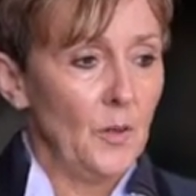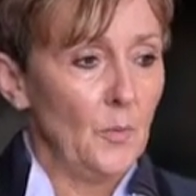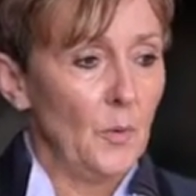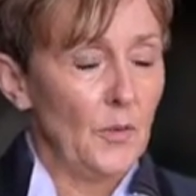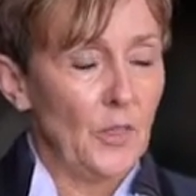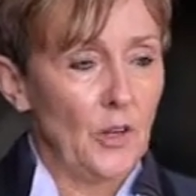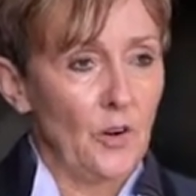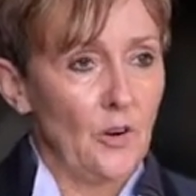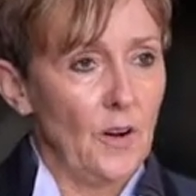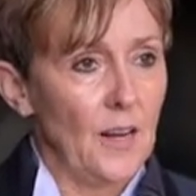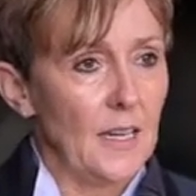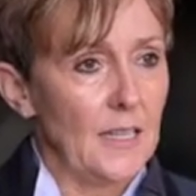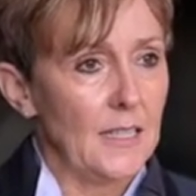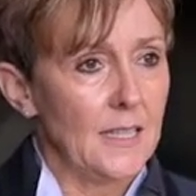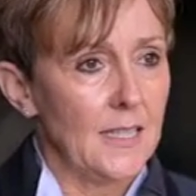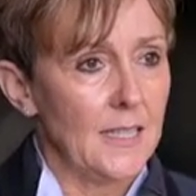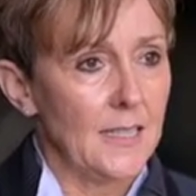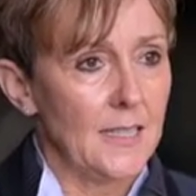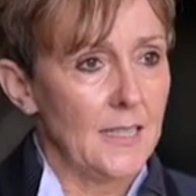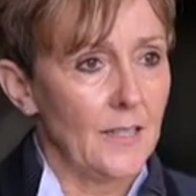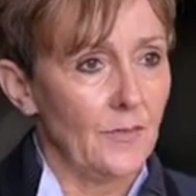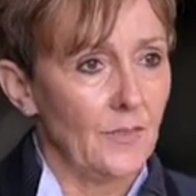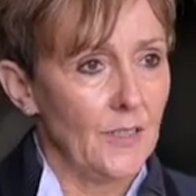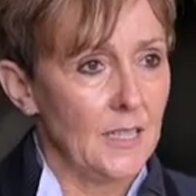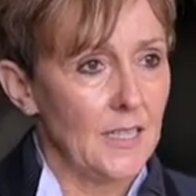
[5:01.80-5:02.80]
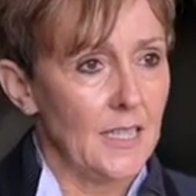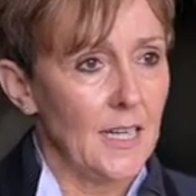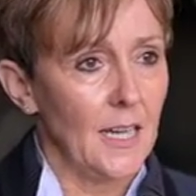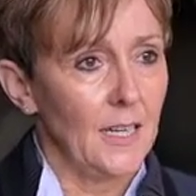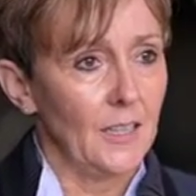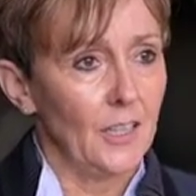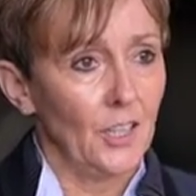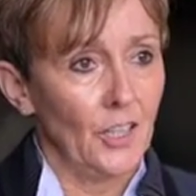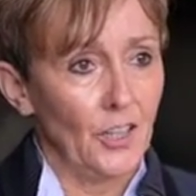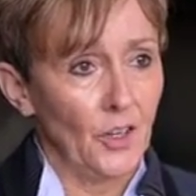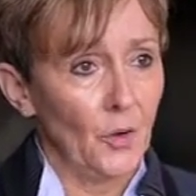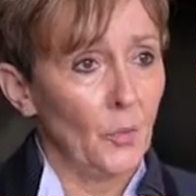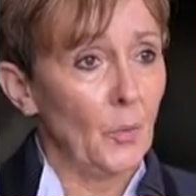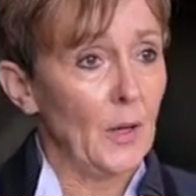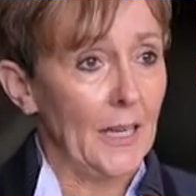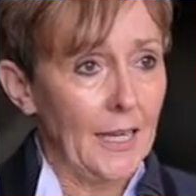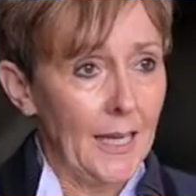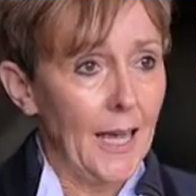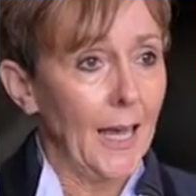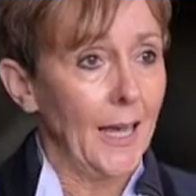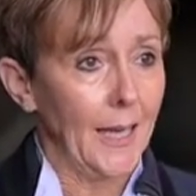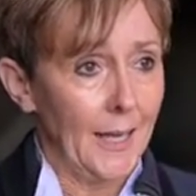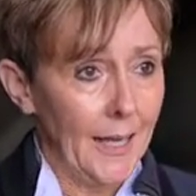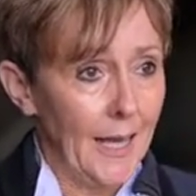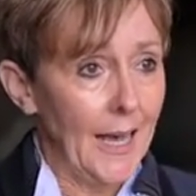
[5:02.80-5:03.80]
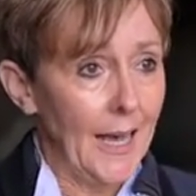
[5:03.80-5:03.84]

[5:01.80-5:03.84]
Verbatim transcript: with the greatest of intent, you know, we can